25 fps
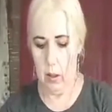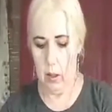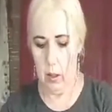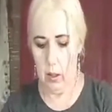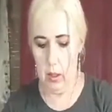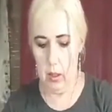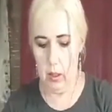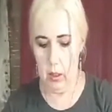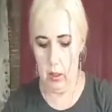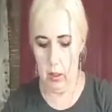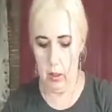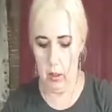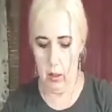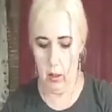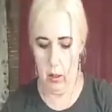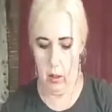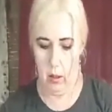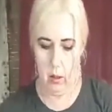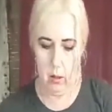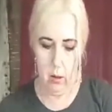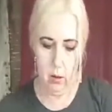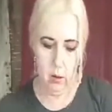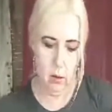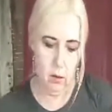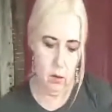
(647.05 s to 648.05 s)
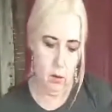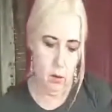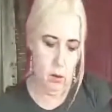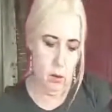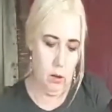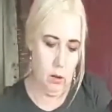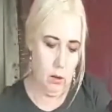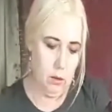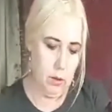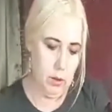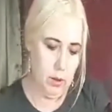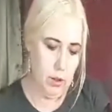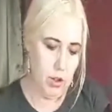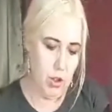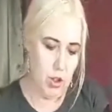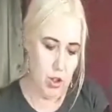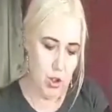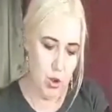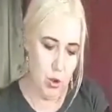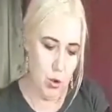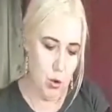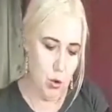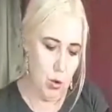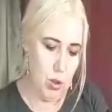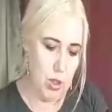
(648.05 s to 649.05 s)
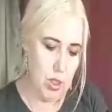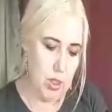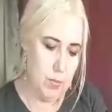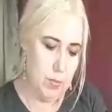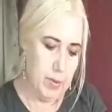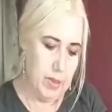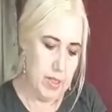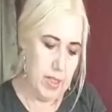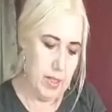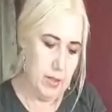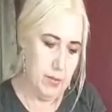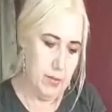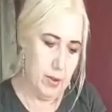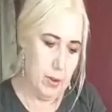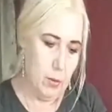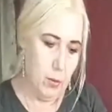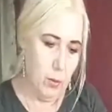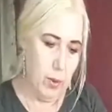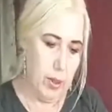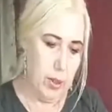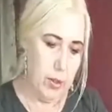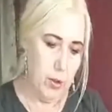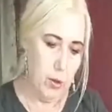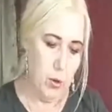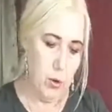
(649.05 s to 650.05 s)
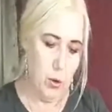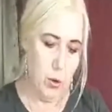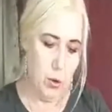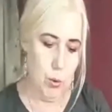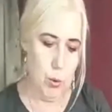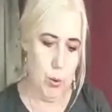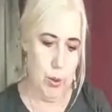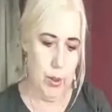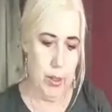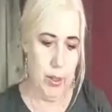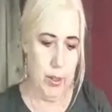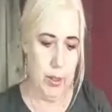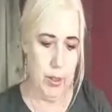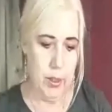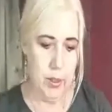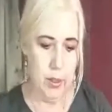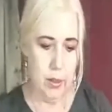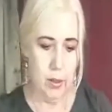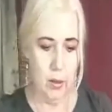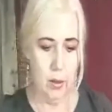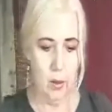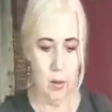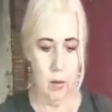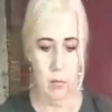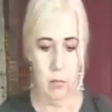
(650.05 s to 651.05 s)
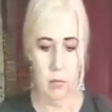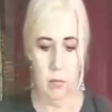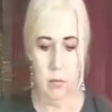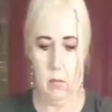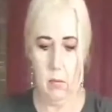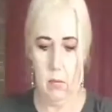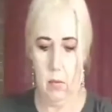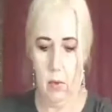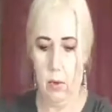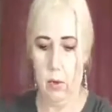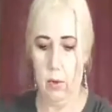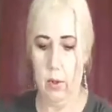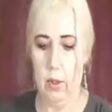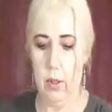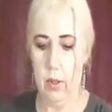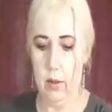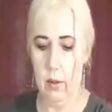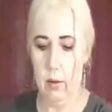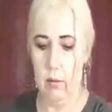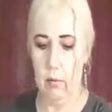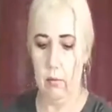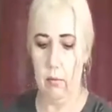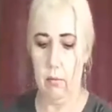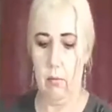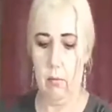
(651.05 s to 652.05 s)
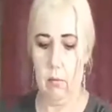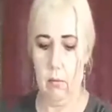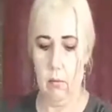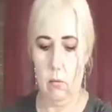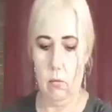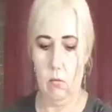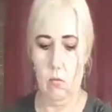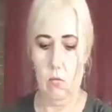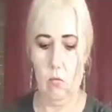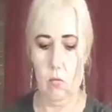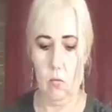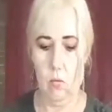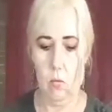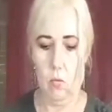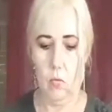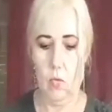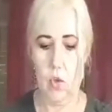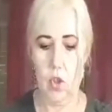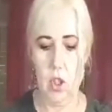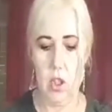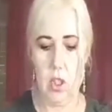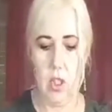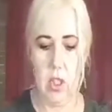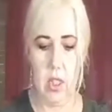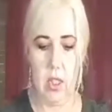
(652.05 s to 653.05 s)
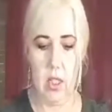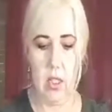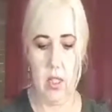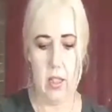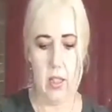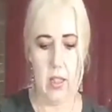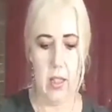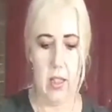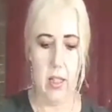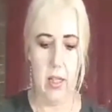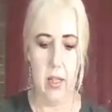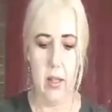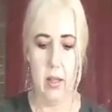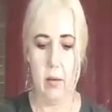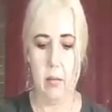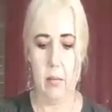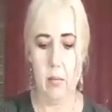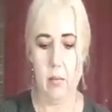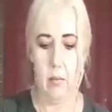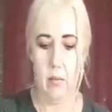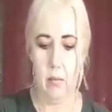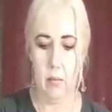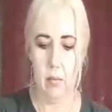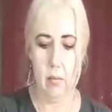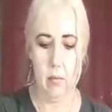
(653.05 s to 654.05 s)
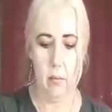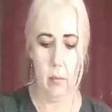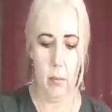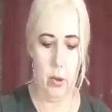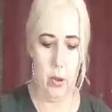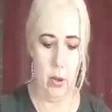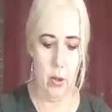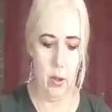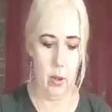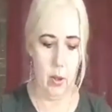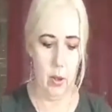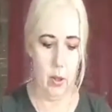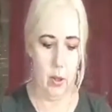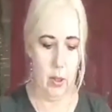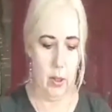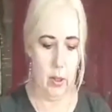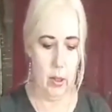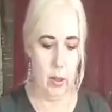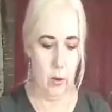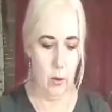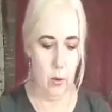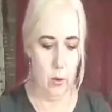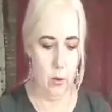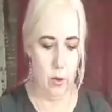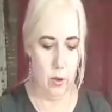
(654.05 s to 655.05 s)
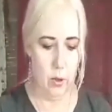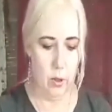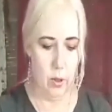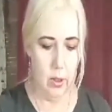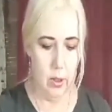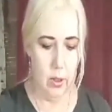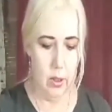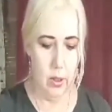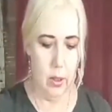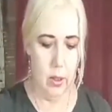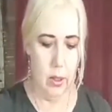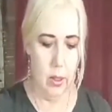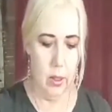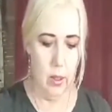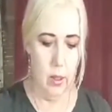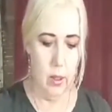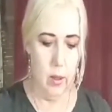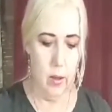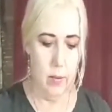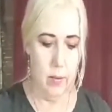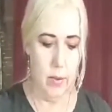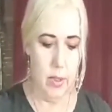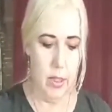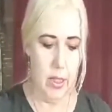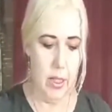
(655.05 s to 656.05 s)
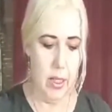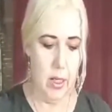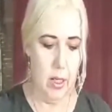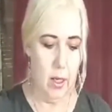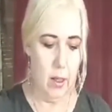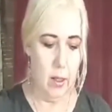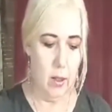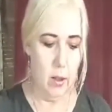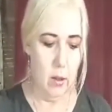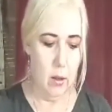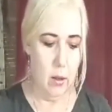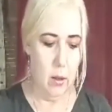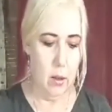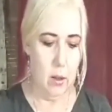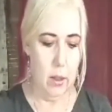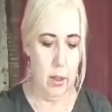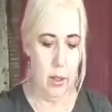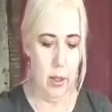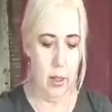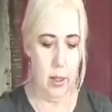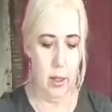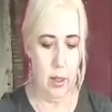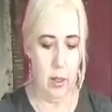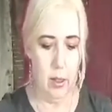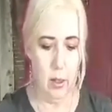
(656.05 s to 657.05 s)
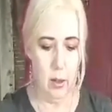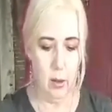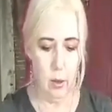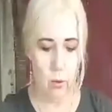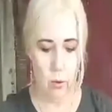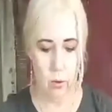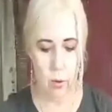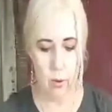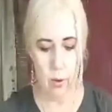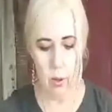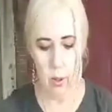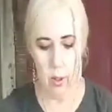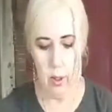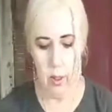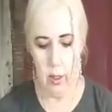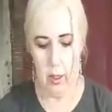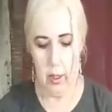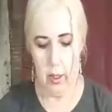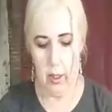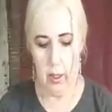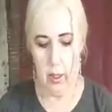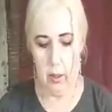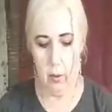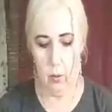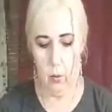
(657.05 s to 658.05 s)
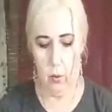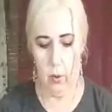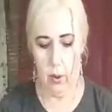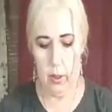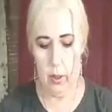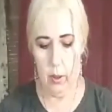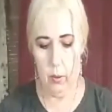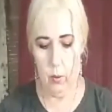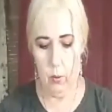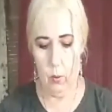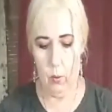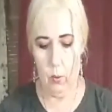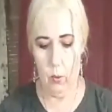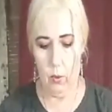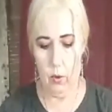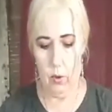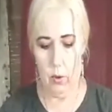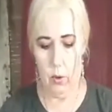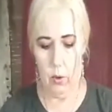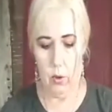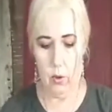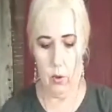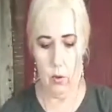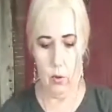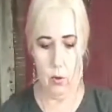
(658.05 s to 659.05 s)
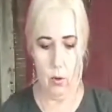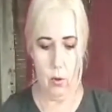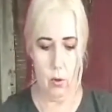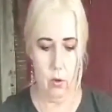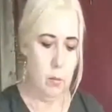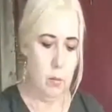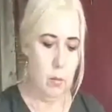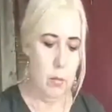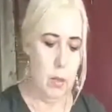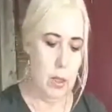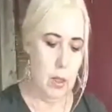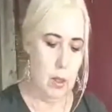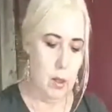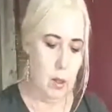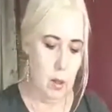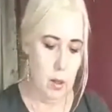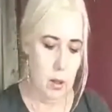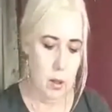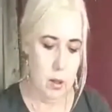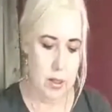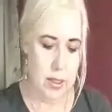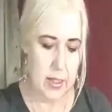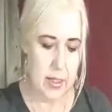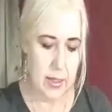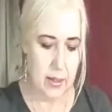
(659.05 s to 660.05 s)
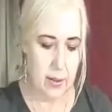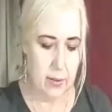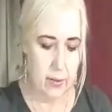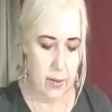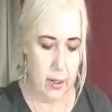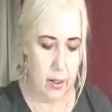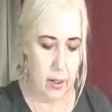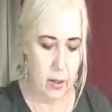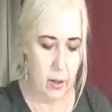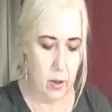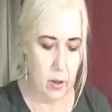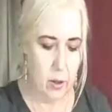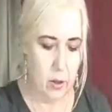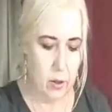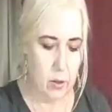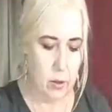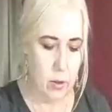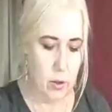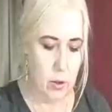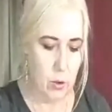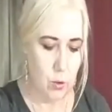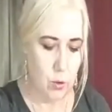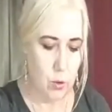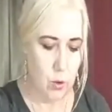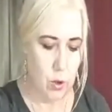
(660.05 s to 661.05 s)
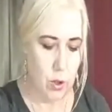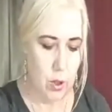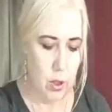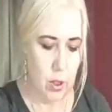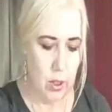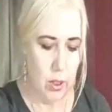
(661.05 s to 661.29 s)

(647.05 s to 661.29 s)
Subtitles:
and there's no specific way to do it. You can just kind of tie them parallel or diagonally, or any way you want to, or make a little squares or